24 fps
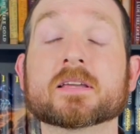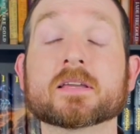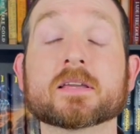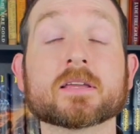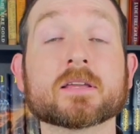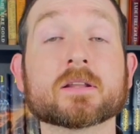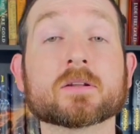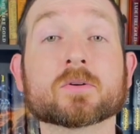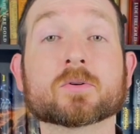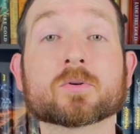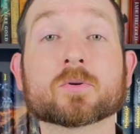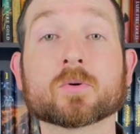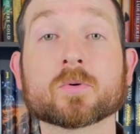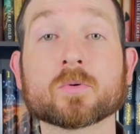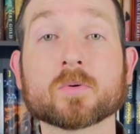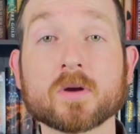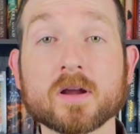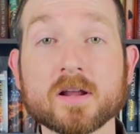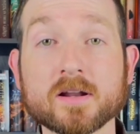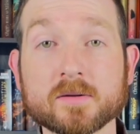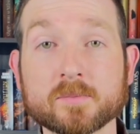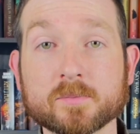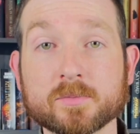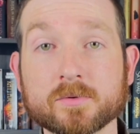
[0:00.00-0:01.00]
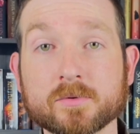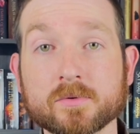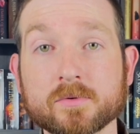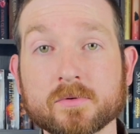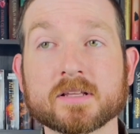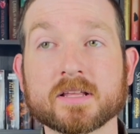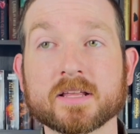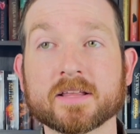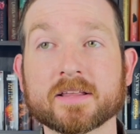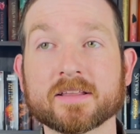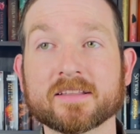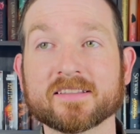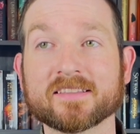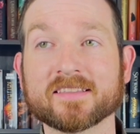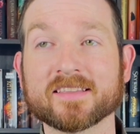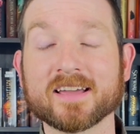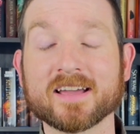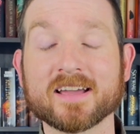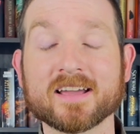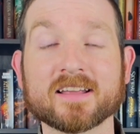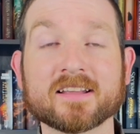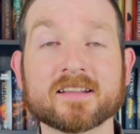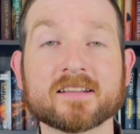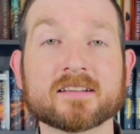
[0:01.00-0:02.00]
incredible
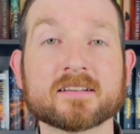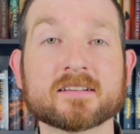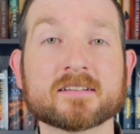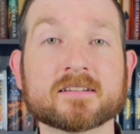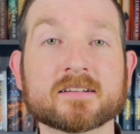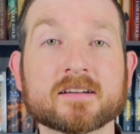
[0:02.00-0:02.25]
that